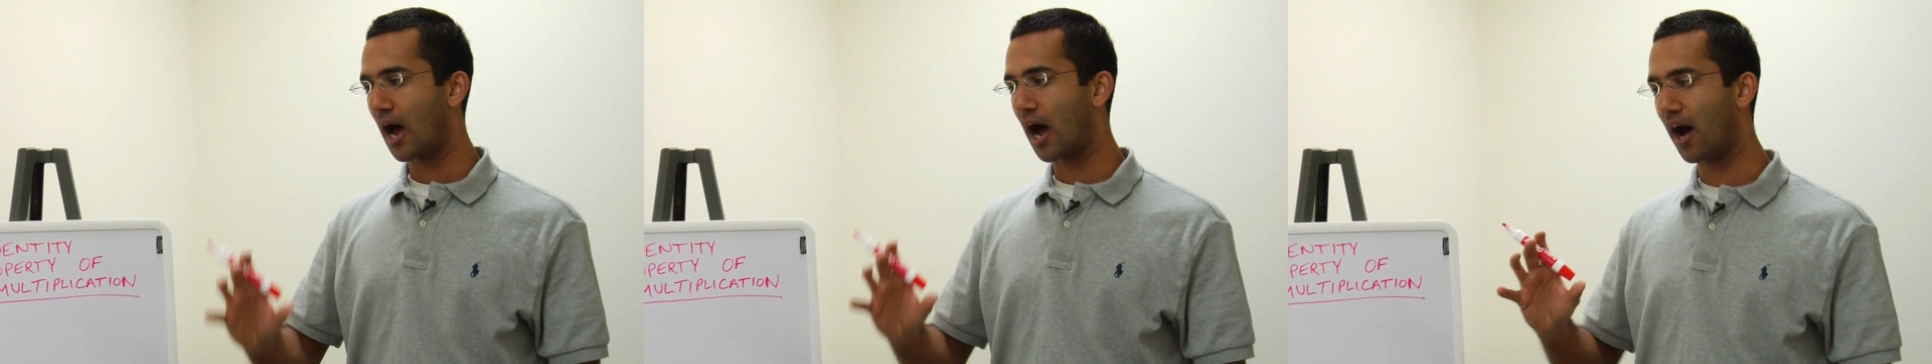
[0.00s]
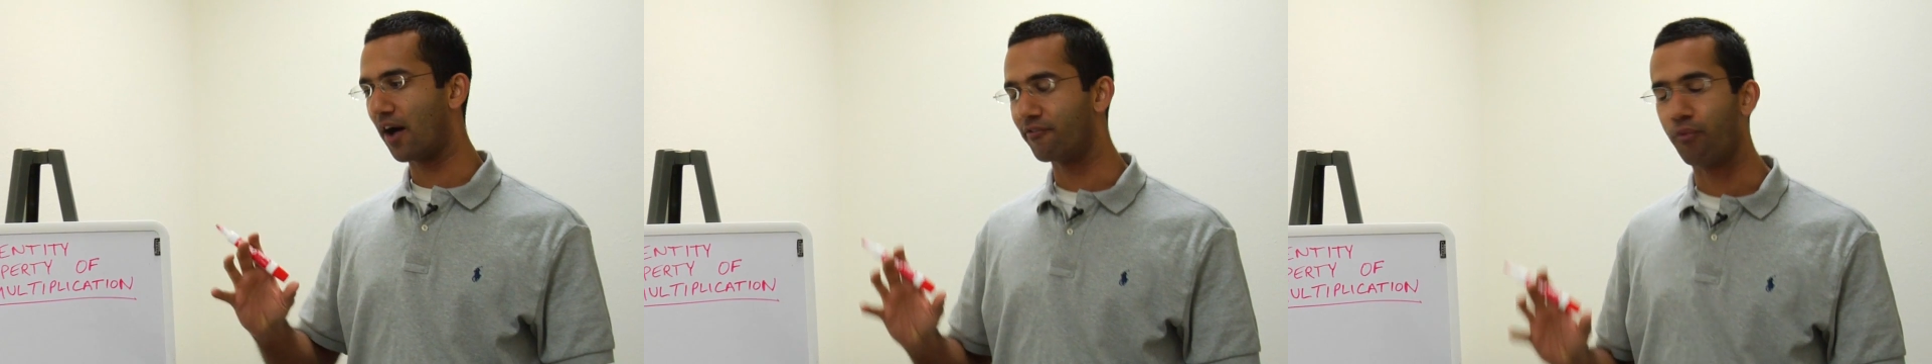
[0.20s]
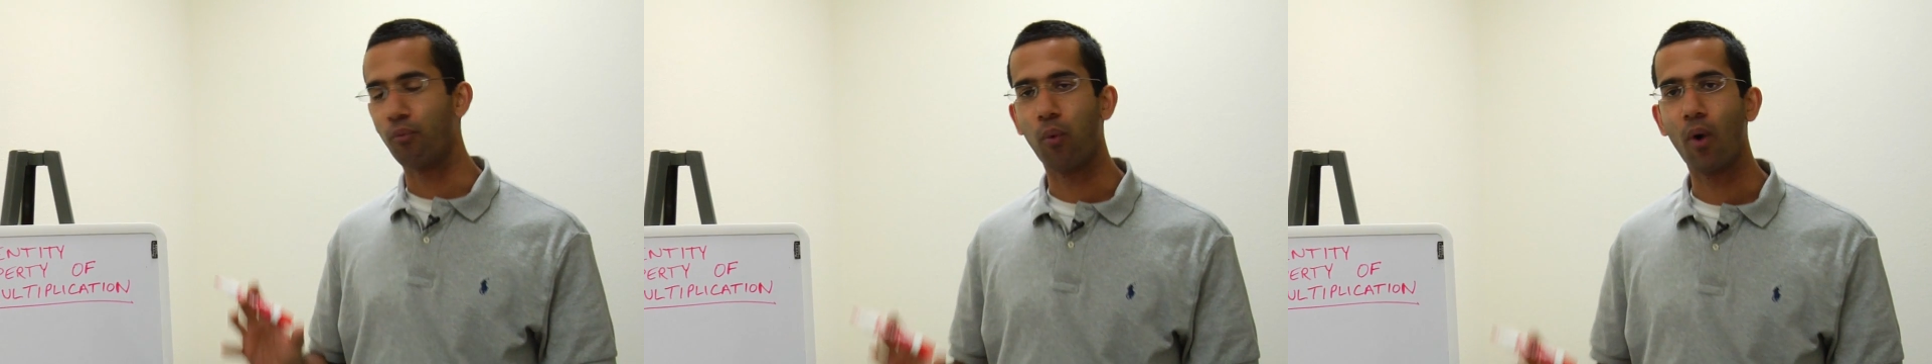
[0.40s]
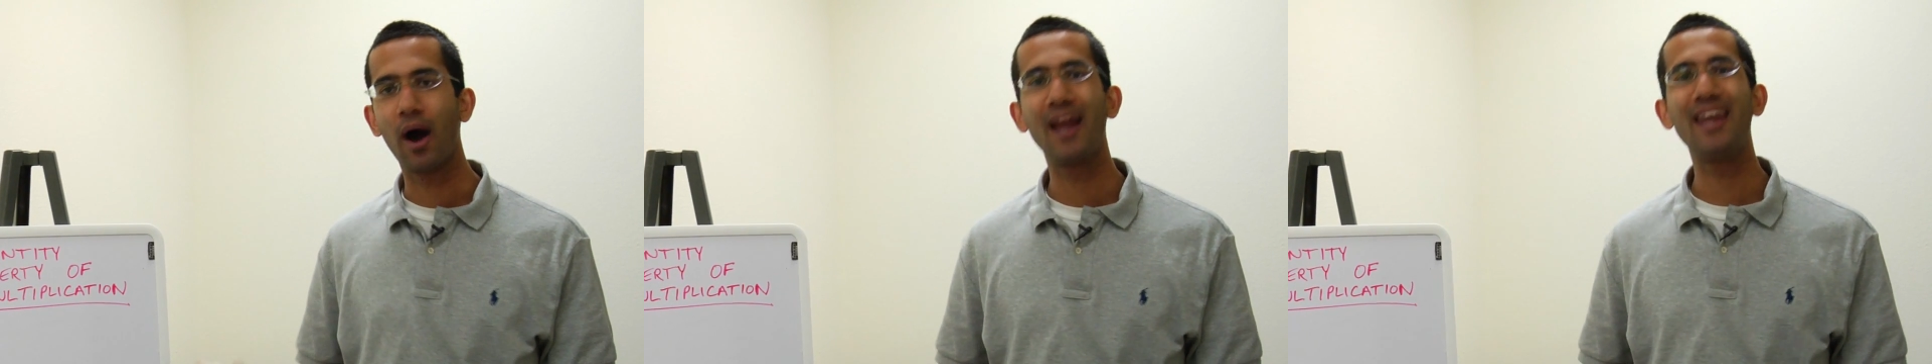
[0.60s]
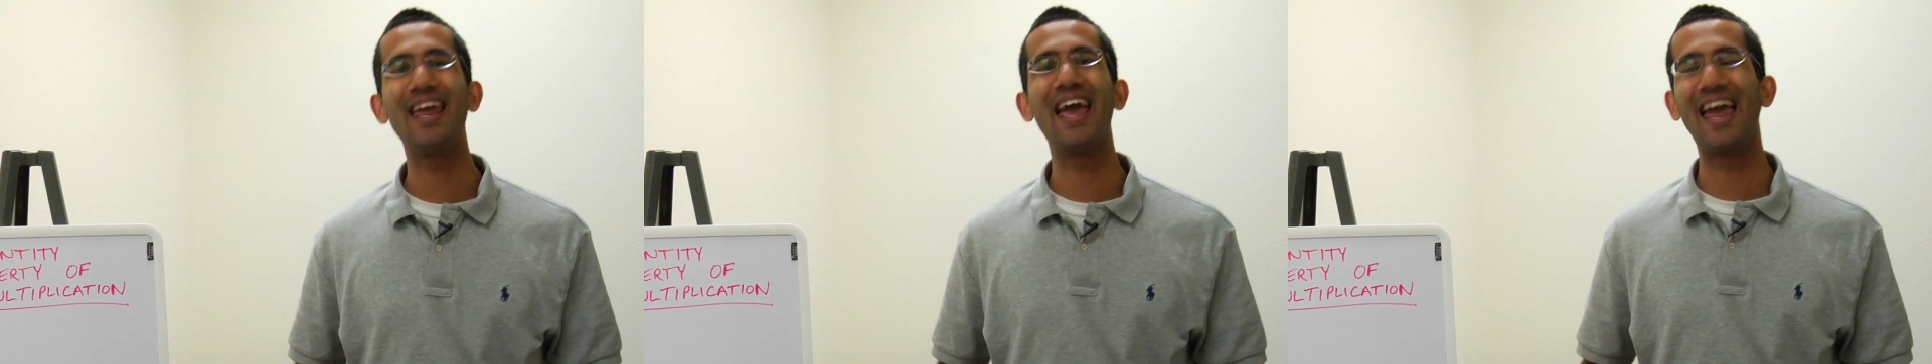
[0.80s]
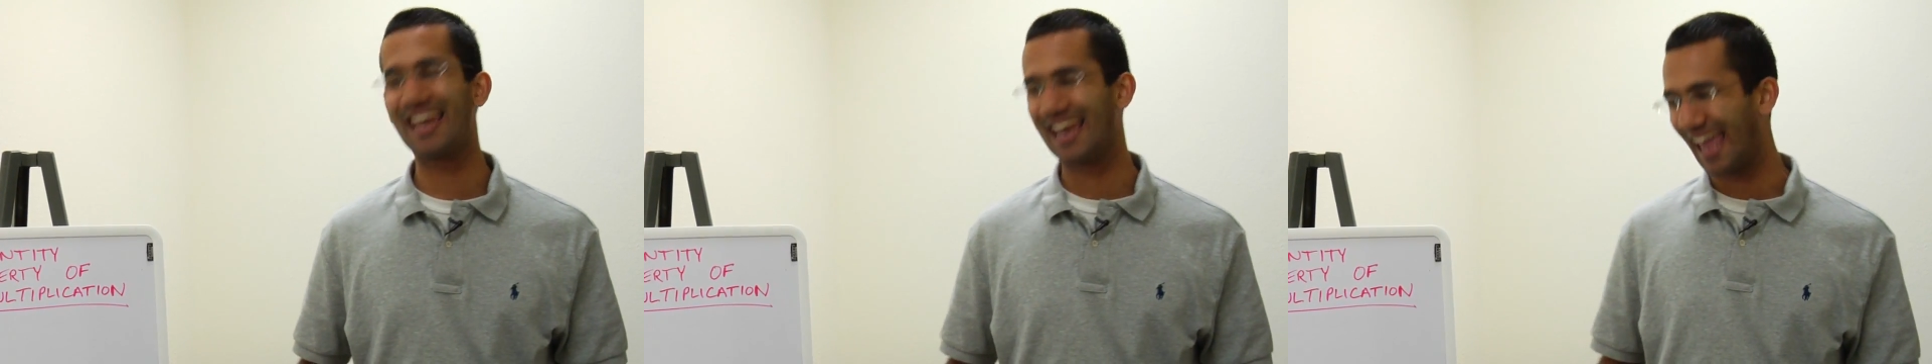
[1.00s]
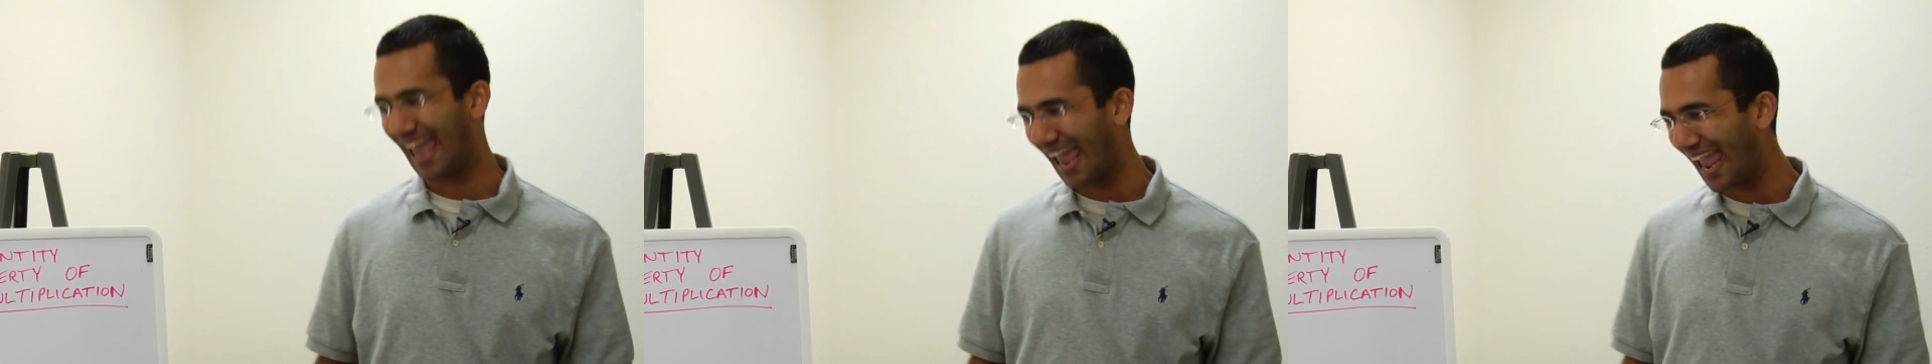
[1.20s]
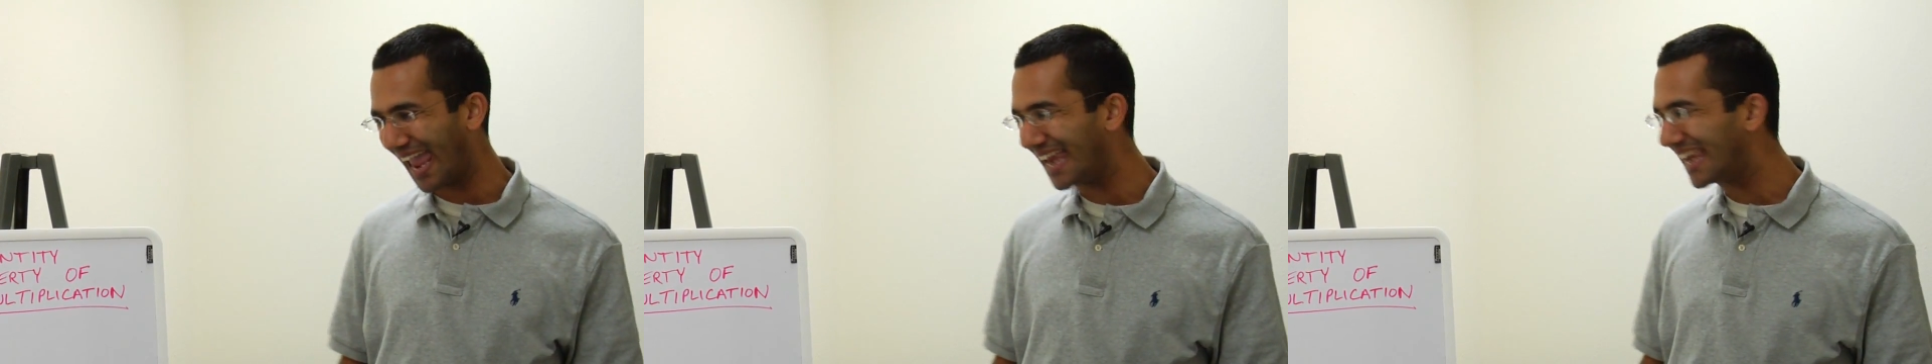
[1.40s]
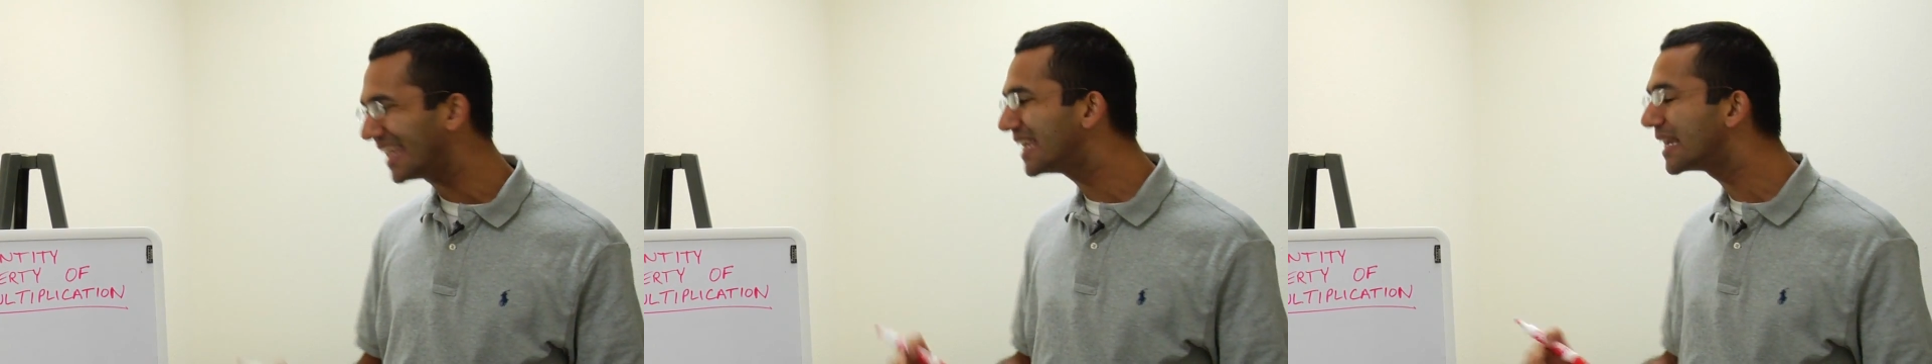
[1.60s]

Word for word: of one and any